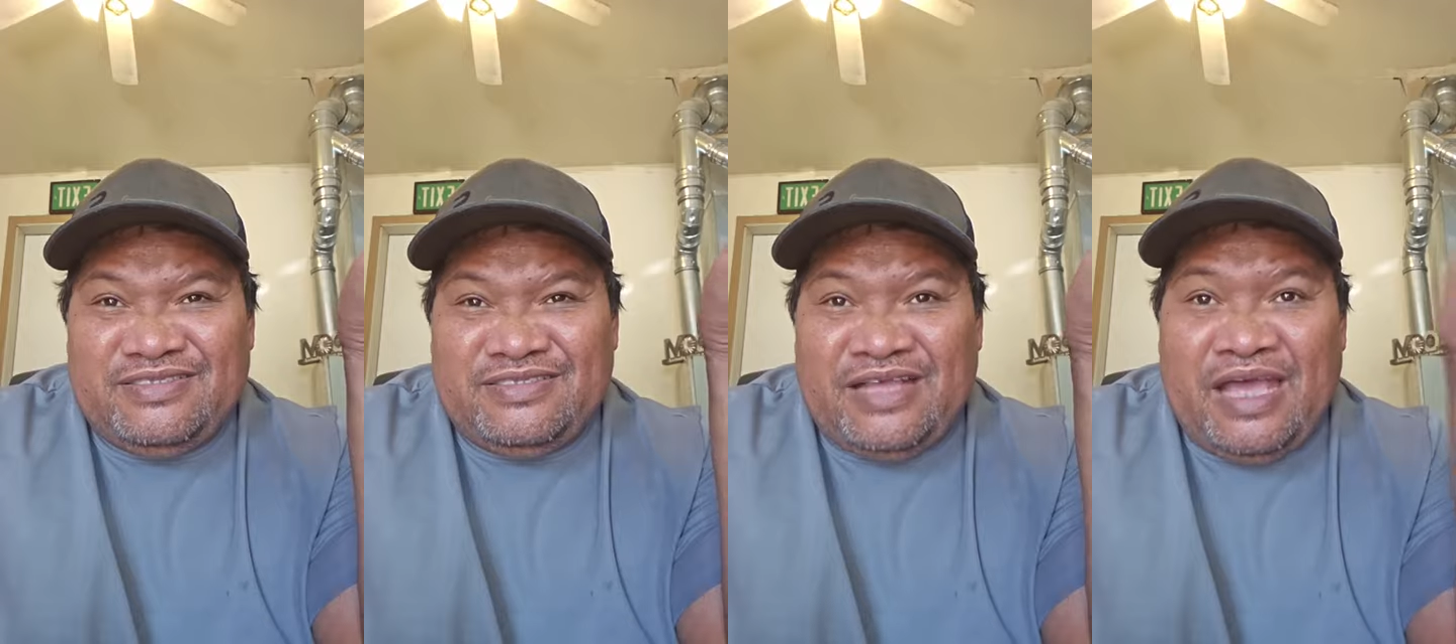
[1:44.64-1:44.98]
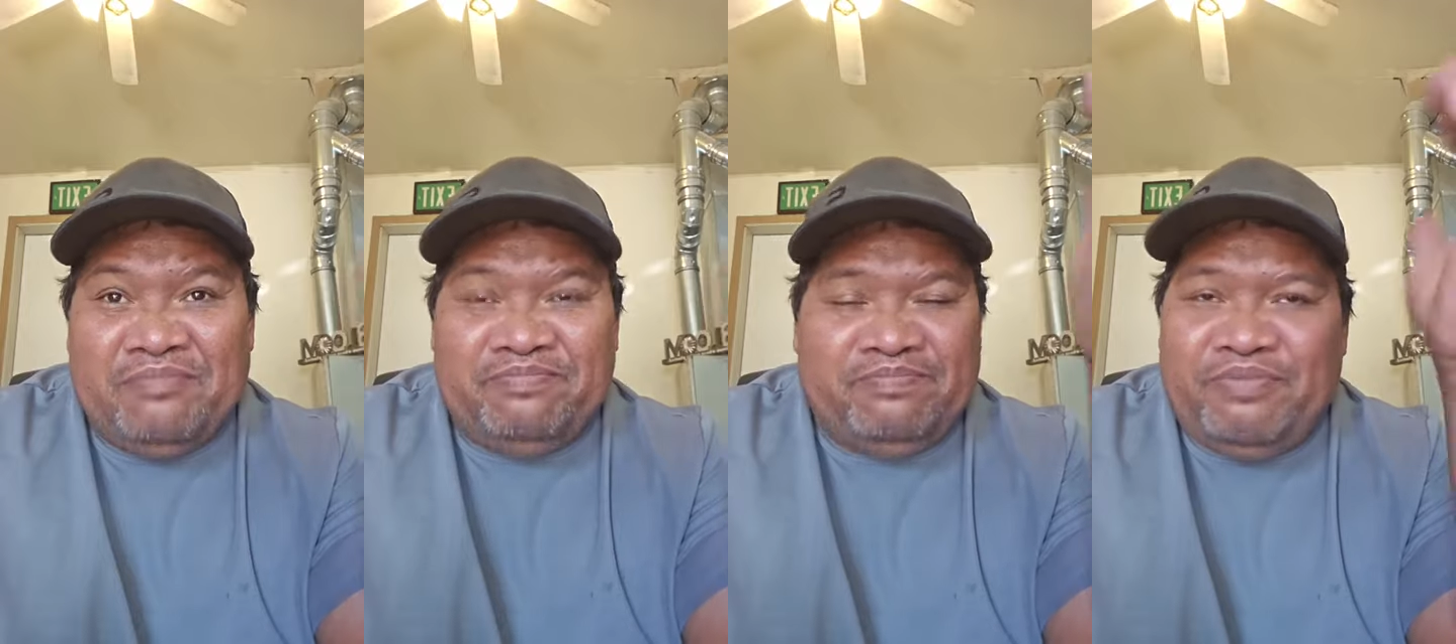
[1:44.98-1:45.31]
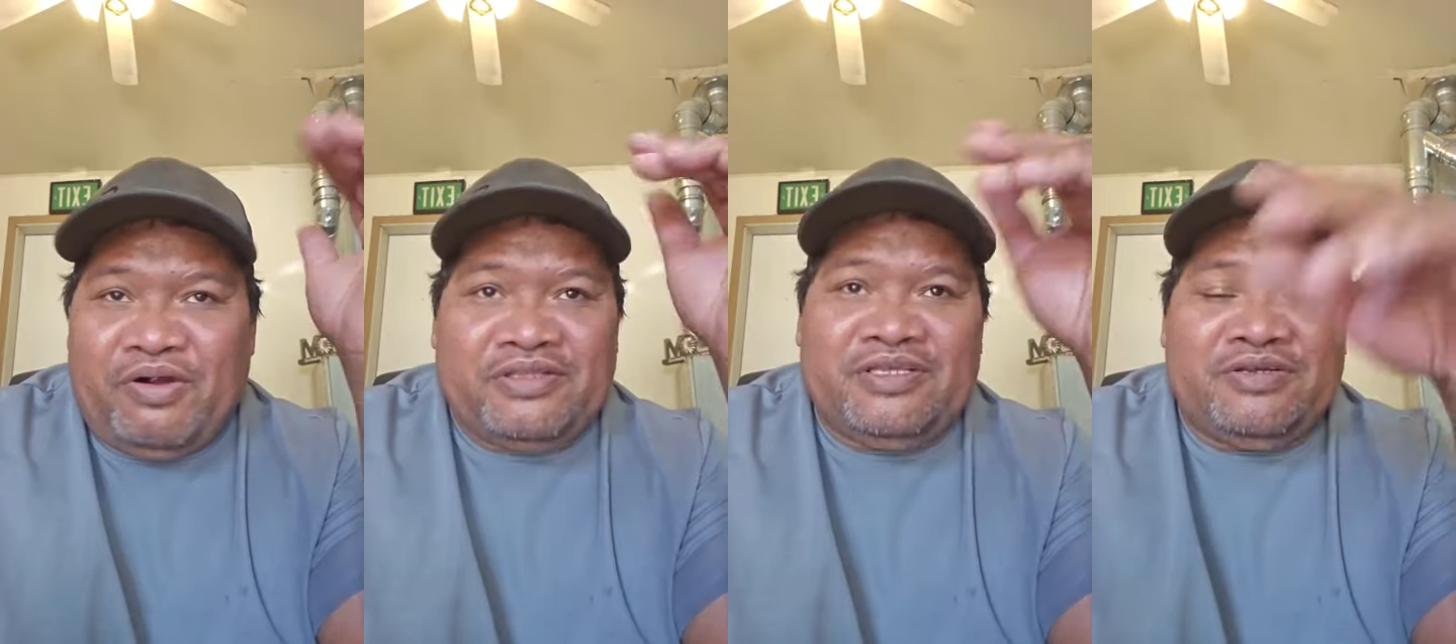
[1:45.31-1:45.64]
I
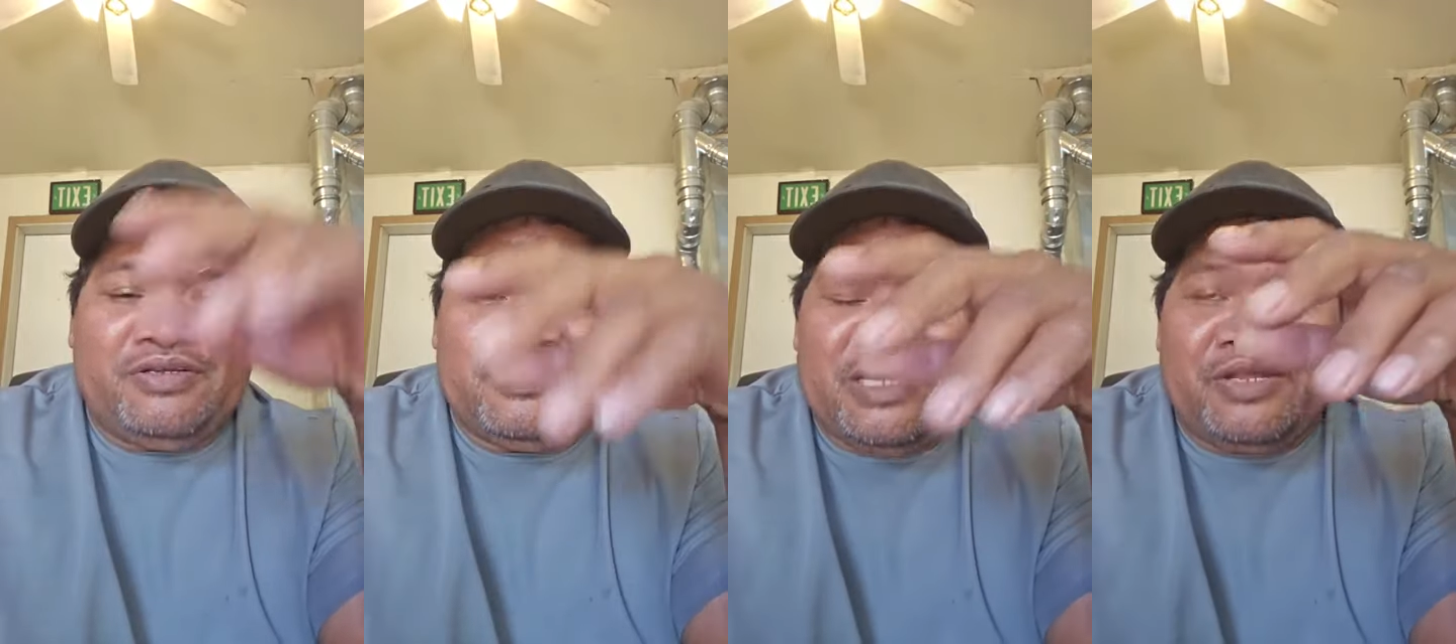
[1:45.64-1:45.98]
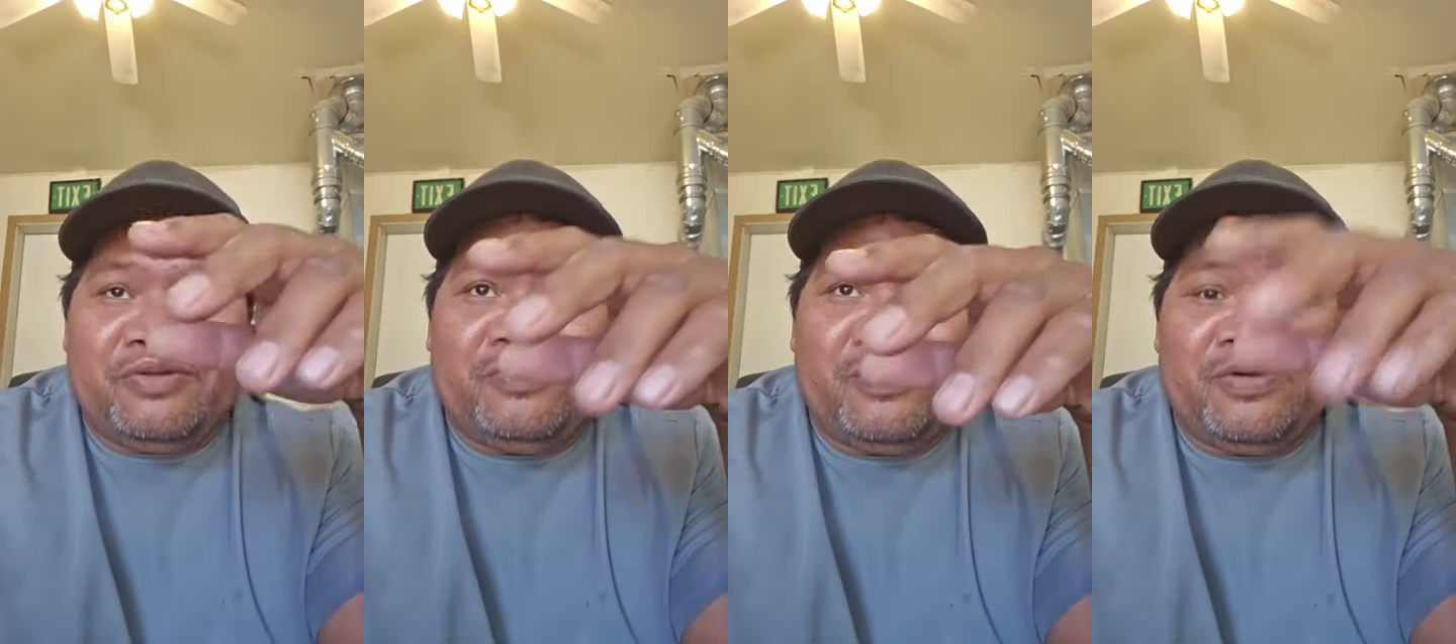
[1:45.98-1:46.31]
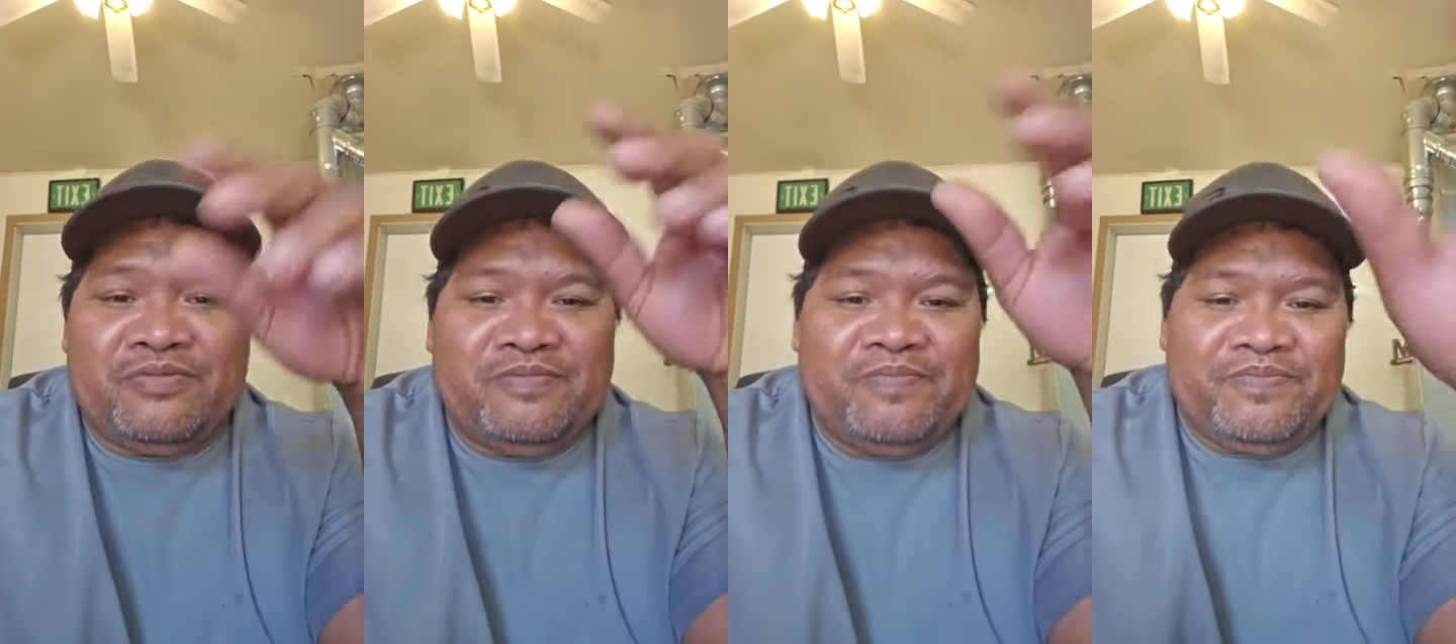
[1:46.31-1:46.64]
parked it on the side of the
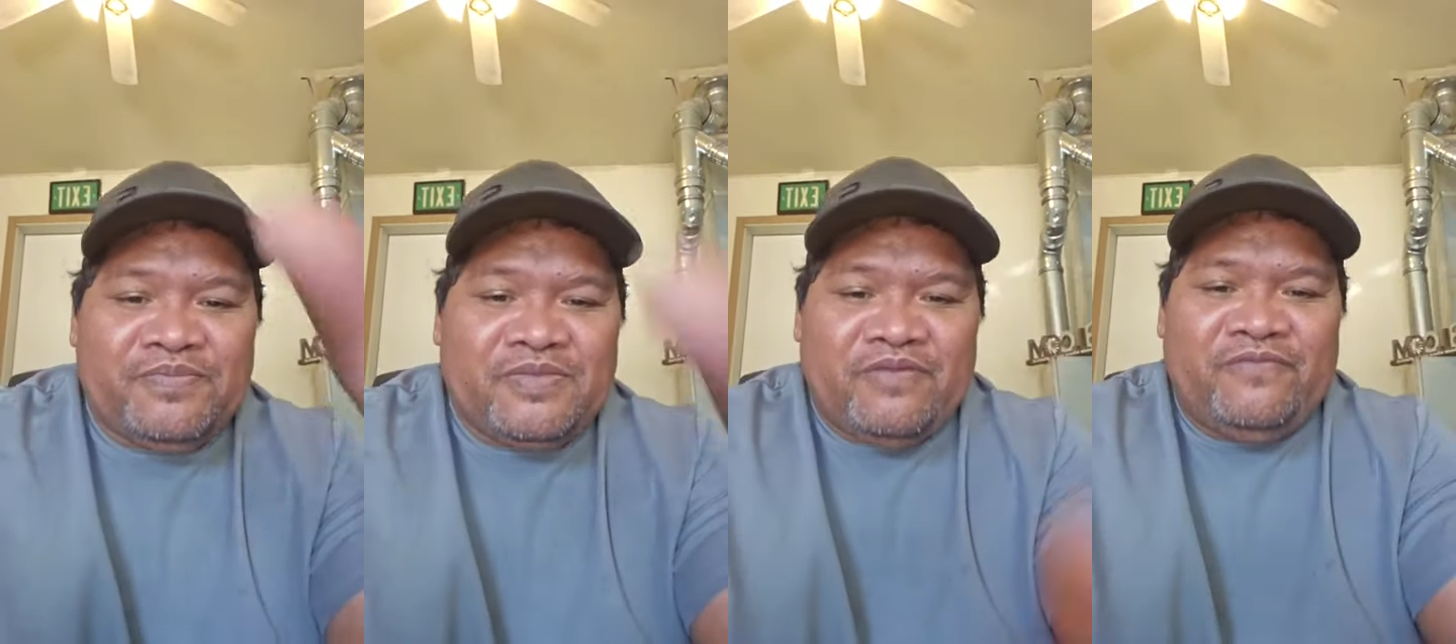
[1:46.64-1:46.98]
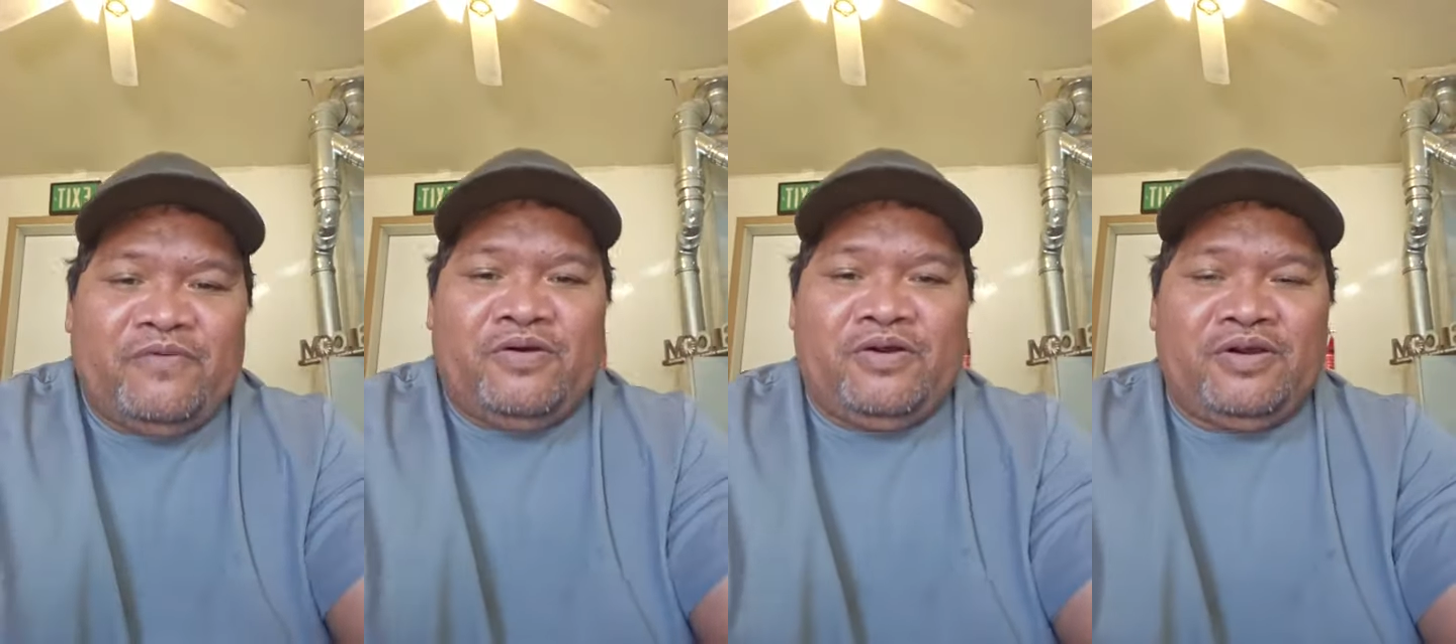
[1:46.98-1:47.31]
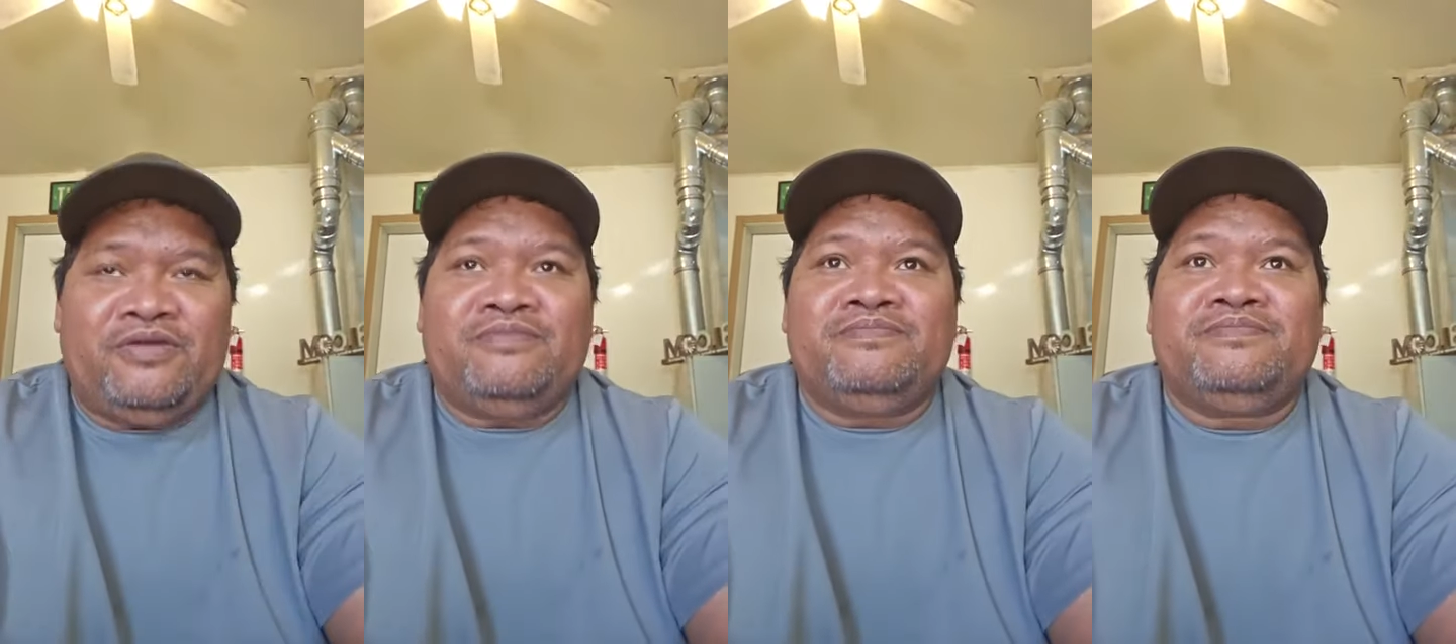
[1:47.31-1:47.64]
road for